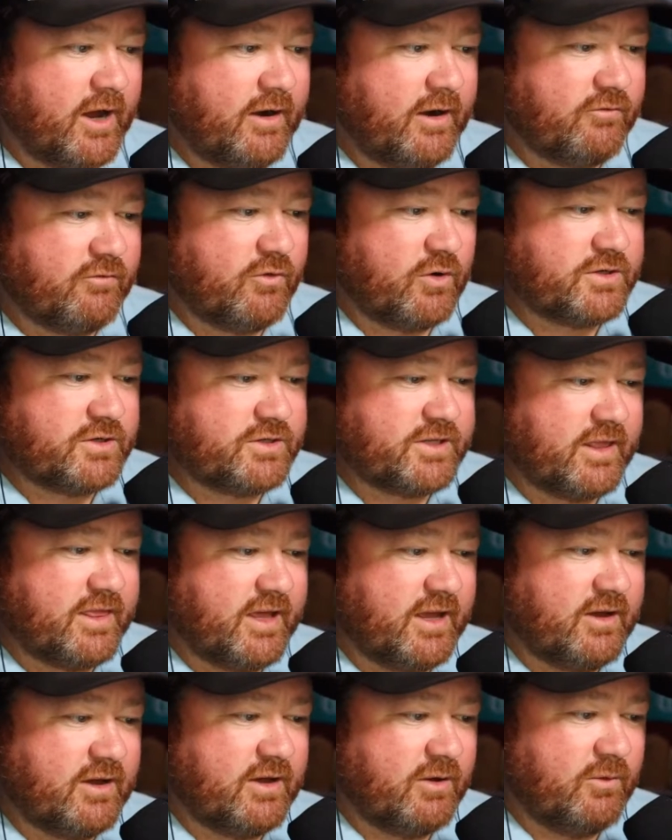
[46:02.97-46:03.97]
Of course, I
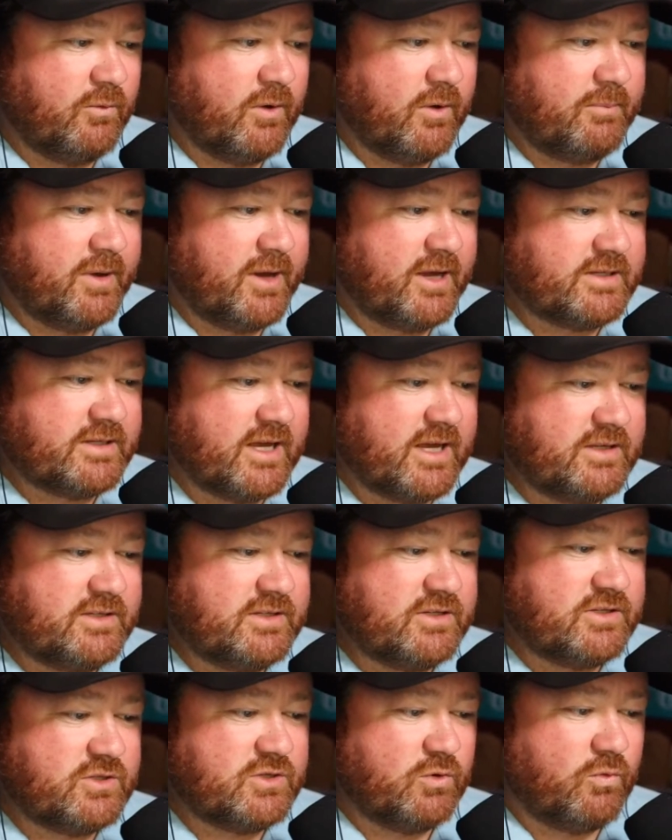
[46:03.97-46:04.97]
think what makes
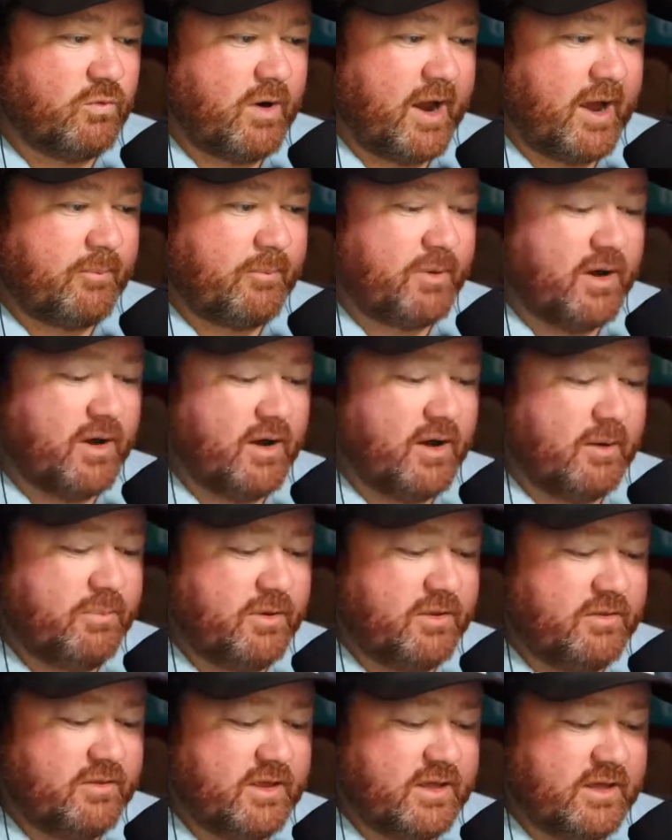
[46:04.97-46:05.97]
sense is to wrap up
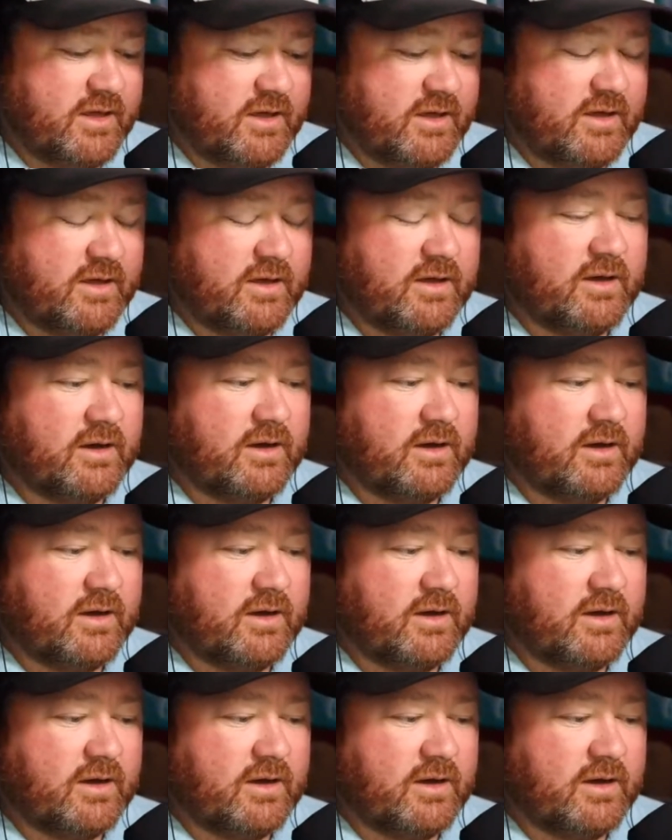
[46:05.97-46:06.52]
the